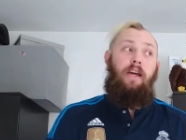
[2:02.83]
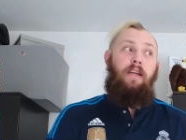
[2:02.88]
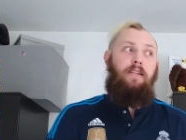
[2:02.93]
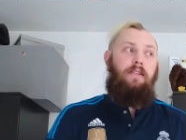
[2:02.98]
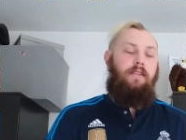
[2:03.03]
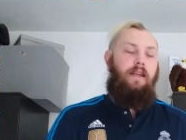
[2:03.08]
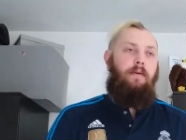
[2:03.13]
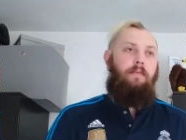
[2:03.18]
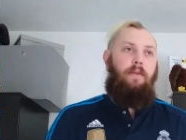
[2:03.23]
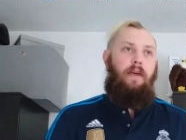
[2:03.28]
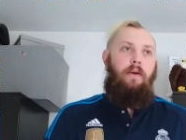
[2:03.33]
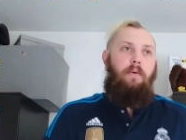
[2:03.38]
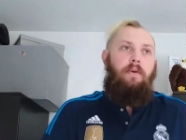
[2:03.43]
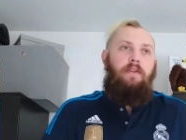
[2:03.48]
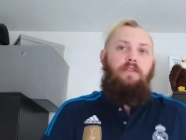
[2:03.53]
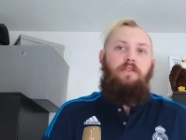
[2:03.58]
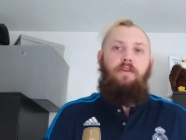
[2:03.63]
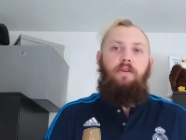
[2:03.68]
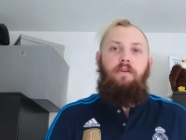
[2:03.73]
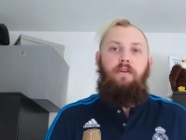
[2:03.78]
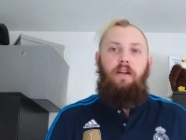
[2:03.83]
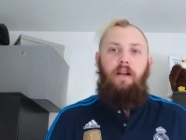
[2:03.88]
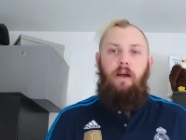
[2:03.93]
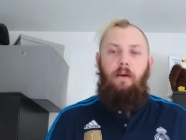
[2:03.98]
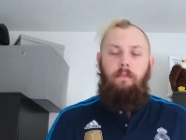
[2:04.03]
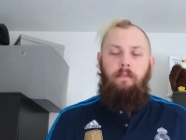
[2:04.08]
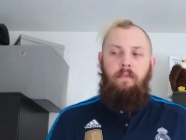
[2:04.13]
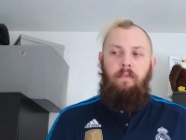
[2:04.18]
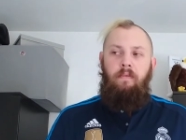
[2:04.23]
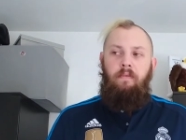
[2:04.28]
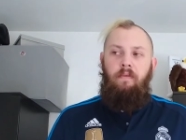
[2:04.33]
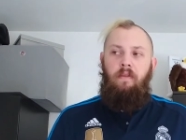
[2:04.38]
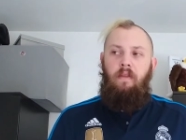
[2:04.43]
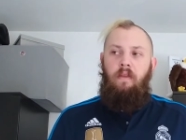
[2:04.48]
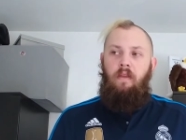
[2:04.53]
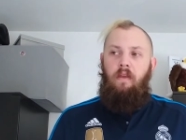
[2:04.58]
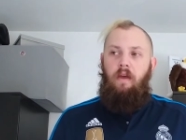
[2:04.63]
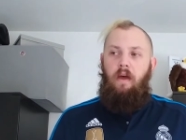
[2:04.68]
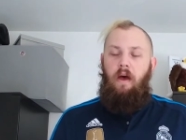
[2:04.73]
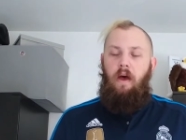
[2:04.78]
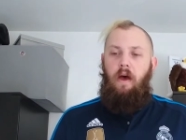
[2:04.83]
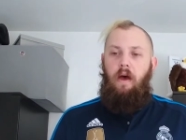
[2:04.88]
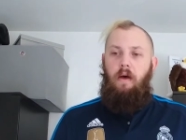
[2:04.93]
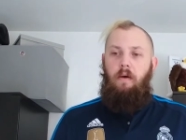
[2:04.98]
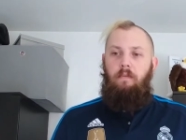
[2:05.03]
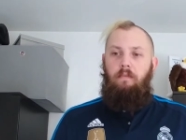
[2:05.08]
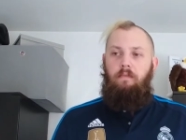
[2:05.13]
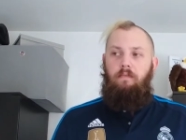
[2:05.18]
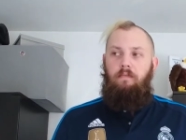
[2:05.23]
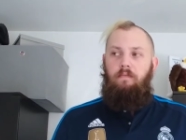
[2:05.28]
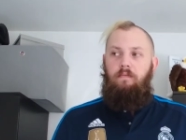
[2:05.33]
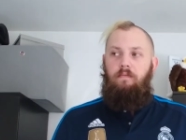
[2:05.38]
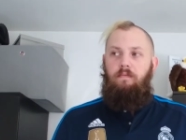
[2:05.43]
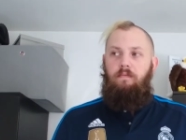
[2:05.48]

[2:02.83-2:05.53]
against them. They went 2 0 up. Um,